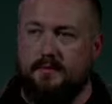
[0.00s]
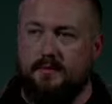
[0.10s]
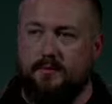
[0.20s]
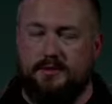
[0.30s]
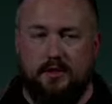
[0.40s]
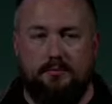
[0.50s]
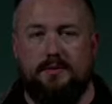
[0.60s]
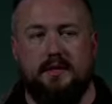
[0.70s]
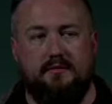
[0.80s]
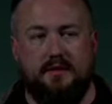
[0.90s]
We don't
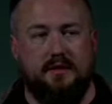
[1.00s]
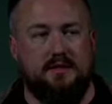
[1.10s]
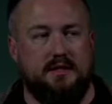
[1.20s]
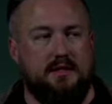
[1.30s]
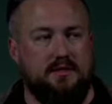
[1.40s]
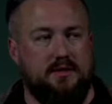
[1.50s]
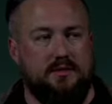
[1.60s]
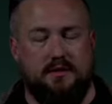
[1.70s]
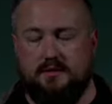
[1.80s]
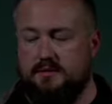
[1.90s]
believe the things that He's told
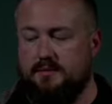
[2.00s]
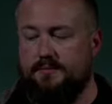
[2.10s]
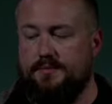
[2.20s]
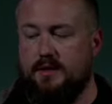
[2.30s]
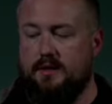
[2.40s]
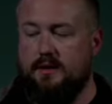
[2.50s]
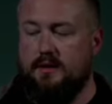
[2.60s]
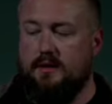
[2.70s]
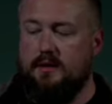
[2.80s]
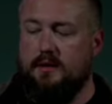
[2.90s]
us.
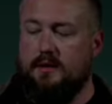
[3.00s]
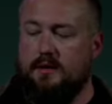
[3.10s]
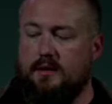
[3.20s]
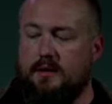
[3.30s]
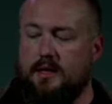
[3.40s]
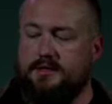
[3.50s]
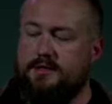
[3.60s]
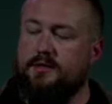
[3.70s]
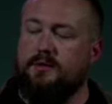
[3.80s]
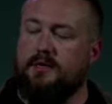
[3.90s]
And
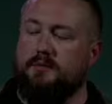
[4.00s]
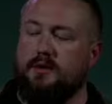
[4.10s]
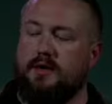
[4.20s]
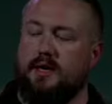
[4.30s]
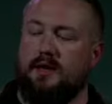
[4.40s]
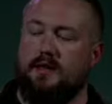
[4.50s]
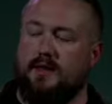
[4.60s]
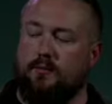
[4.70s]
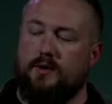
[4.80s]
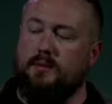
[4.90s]
two, we're communicating
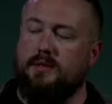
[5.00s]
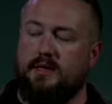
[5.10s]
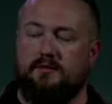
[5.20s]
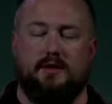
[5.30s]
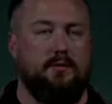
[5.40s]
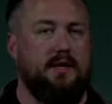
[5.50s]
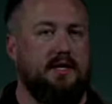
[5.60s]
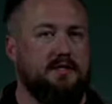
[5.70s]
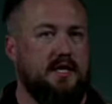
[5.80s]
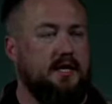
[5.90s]
that we believe that we
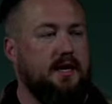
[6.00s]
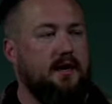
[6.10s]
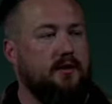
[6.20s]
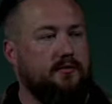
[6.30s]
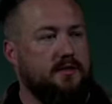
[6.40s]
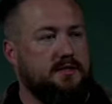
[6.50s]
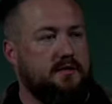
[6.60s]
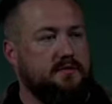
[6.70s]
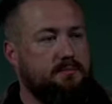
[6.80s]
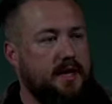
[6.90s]
can take care of
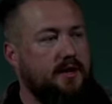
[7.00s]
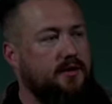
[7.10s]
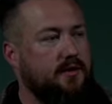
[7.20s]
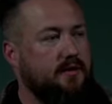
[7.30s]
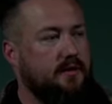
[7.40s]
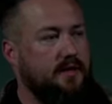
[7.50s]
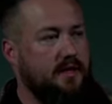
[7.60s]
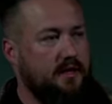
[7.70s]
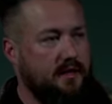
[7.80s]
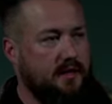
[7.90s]
ourselves better than
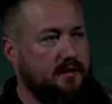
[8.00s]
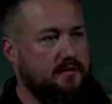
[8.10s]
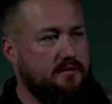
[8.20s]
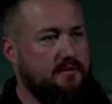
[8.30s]
He can.